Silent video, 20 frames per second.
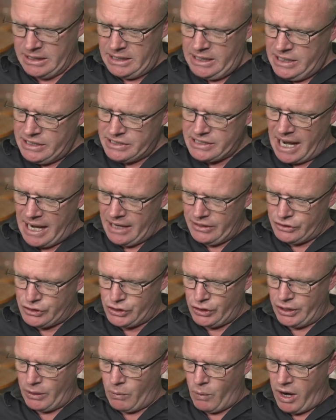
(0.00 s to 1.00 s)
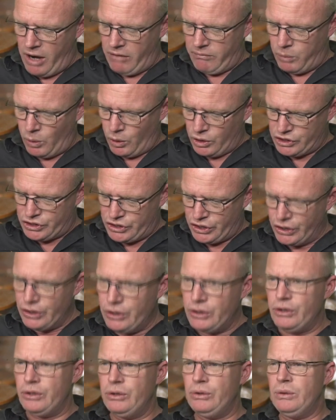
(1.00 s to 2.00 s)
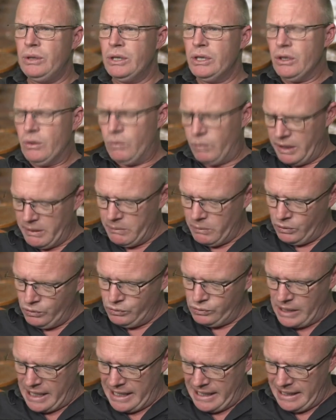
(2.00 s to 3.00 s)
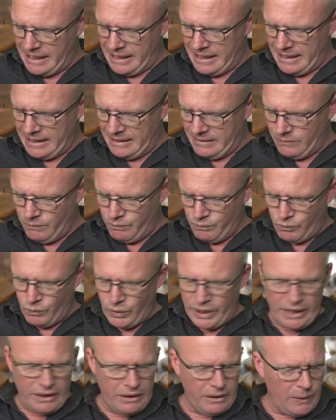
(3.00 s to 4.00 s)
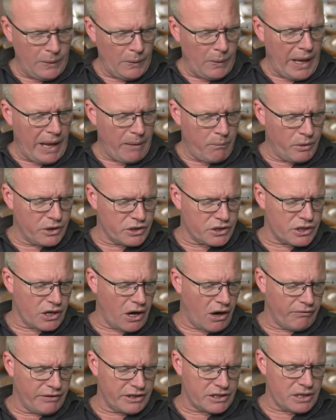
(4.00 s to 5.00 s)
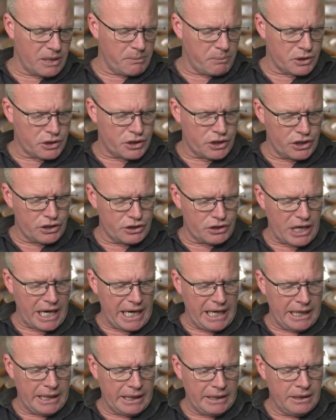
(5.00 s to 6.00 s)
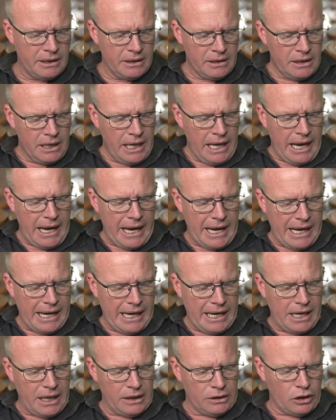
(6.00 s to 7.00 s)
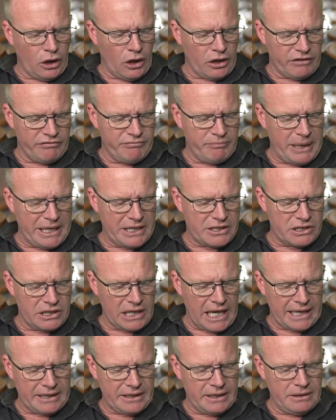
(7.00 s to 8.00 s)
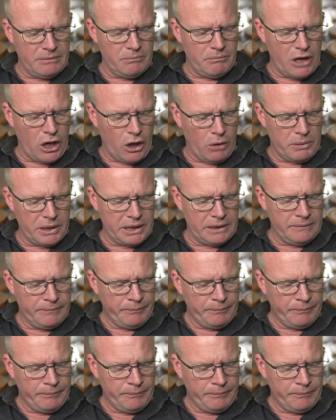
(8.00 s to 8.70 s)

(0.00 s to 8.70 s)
So during World War II, it was obviously produced in a lot of mints: London, Melbourne,